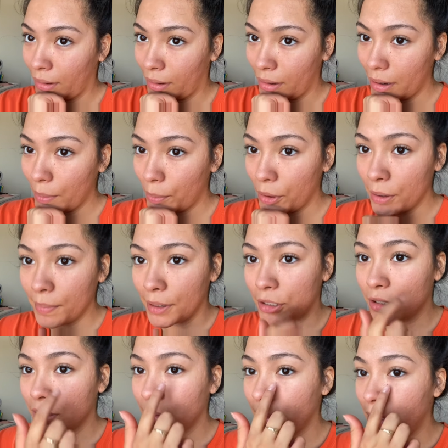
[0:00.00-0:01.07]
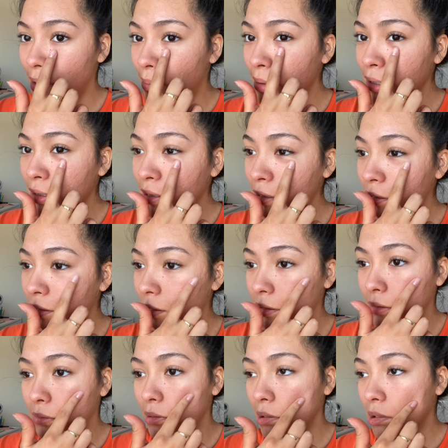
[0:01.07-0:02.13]
yeah, pretty much, because right now my skin is
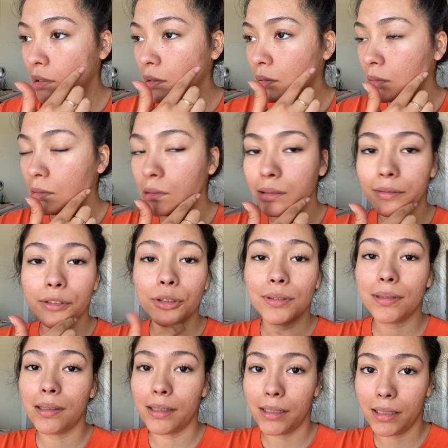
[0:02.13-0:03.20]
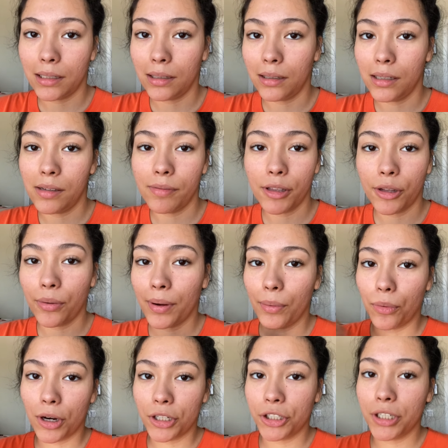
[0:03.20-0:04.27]
like really, it feels icky, even though I
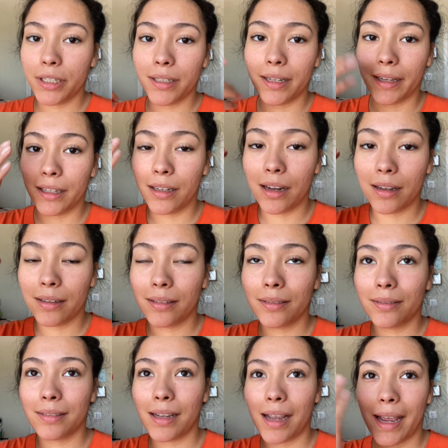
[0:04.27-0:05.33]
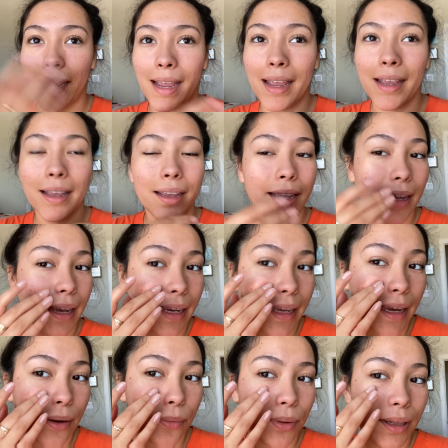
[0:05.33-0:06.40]
wash it, like nothing. It
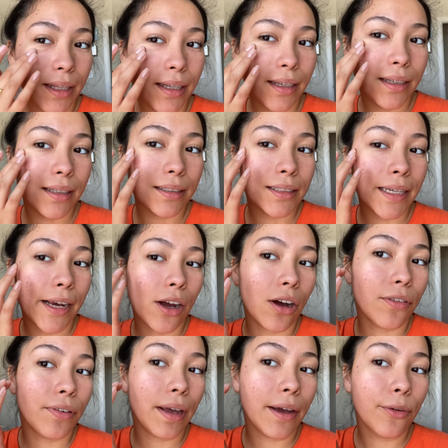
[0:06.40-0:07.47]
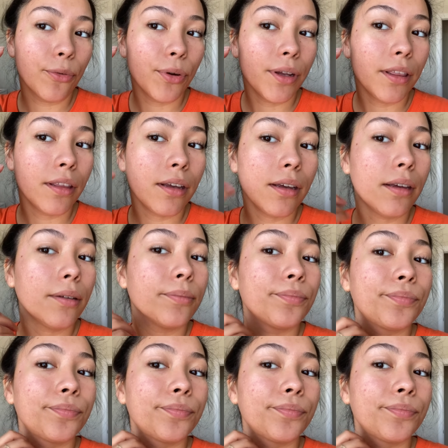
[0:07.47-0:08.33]
can't really take off everything.